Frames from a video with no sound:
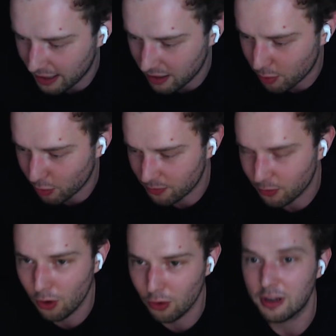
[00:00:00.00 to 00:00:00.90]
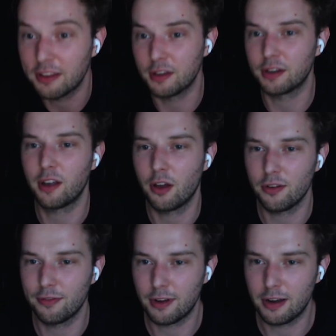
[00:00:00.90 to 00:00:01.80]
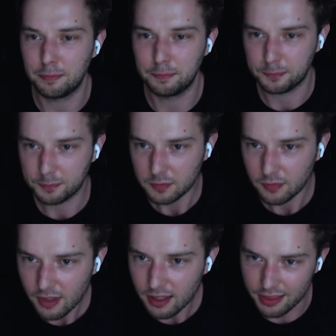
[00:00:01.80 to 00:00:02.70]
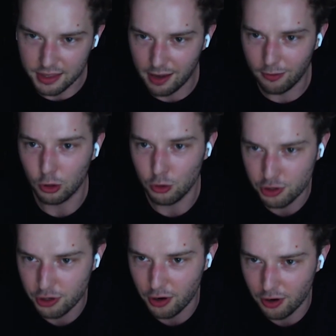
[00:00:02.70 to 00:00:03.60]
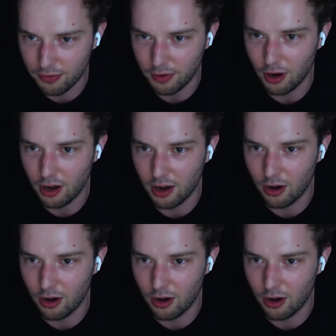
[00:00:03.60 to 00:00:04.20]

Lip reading: playing an important role in the kind of the evolution of